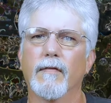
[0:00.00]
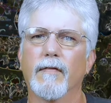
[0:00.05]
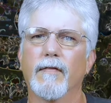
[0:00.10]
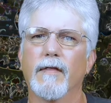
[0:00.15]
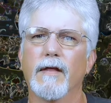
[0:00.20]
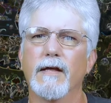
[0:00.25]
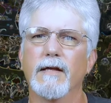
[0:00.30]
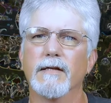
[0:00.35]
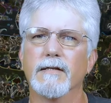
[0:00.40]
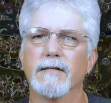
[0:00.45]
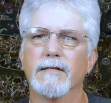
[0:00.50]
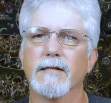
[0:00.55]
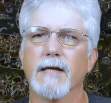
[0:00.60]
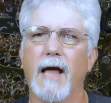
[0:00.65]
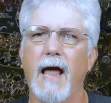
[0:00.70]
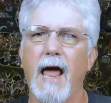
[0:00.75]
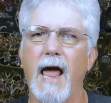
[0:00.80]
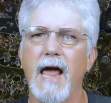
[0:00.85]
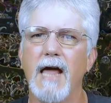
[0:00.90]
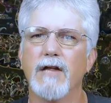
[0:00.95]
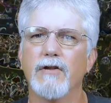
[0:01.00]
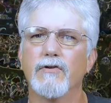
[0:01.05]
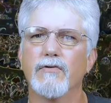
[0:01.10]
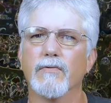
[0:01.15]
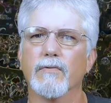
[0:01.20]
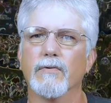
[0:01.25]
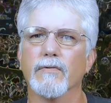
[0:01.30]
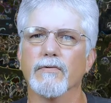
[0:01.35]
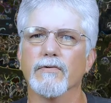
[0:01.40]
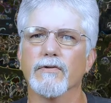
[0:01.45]
these
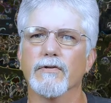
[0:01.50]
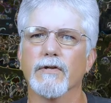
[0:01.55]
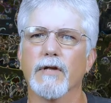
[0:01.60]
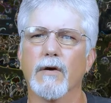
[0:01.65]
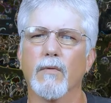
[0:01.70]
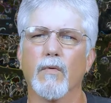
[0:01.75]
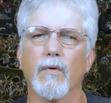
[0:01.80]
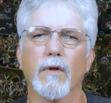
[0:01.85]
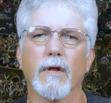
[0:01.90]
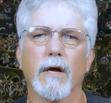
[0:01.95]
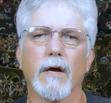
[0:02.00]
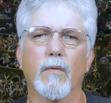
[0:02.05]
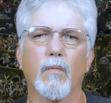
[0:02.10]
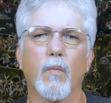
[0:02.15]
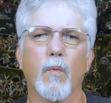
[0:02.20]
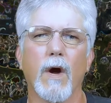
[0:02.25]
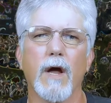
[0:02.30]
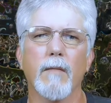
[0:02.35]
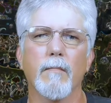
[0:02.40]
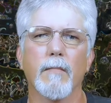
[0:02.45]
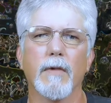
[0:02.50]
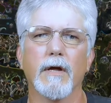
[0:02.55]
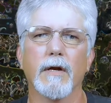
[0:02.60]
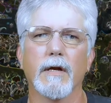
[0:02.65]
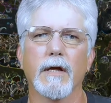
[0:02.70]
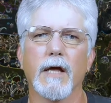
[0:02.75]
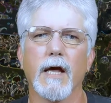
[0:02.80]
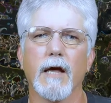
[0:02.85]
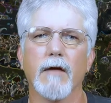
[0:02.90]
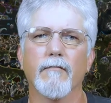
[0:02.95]
angels that were like white men
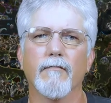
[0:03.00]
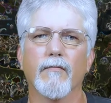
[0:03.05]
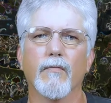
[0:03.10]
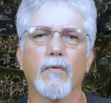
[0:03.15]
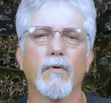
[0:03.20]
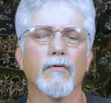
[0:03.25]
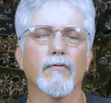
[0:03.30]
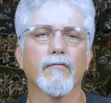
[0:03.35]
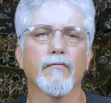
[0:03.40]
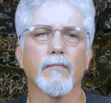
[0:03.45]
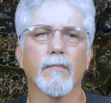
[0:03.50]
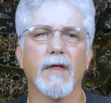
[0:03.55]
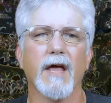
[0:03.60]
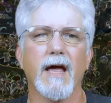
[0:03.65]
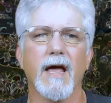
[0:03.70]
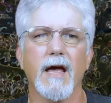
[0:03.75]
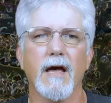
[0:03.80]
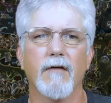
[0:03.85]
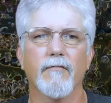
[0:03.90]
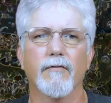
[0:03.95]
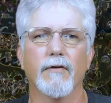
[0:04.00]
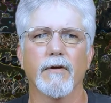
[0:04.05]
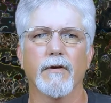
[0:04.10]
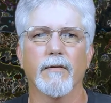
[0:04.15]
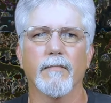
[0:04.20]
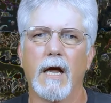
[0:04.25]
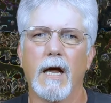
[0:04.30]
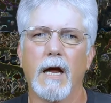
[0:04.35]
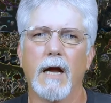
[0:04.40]
came forth from the heaven.